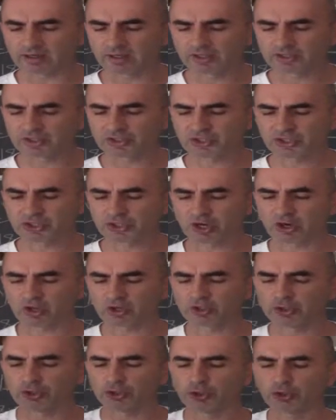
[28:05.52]

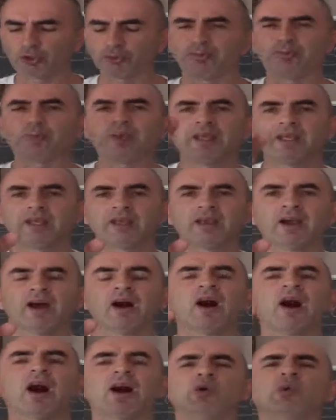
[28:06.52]
shall you be.
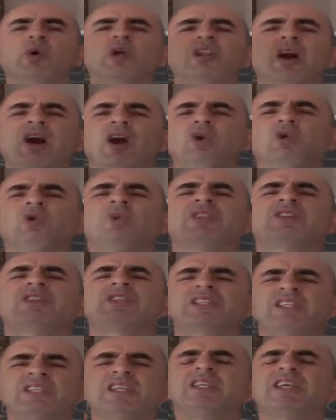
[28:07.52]
I will only
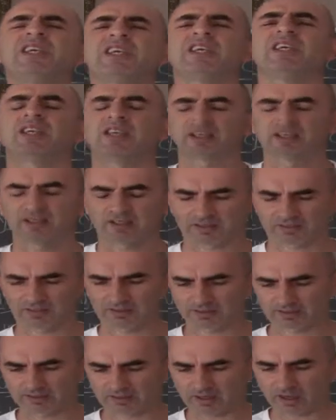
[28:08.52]
see.
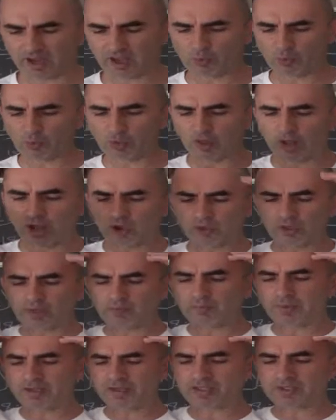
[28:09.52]
I will only
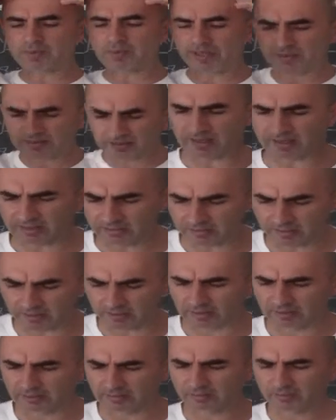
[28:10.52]
be a spectator.
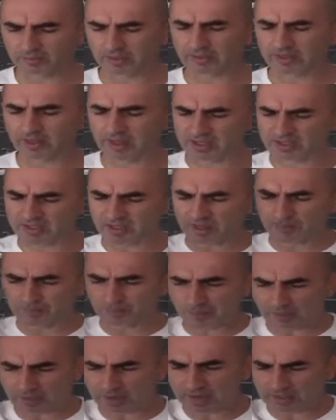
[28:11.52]
Yes, I
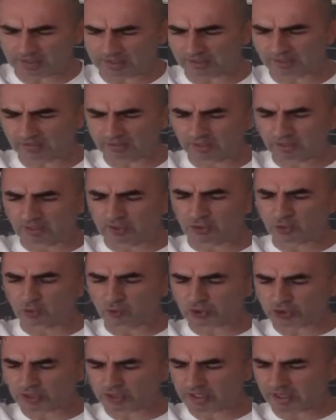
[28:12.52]
pray it.
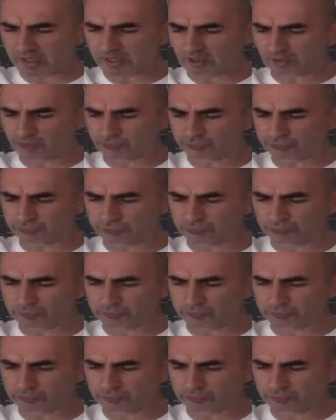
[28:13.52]
Yourself.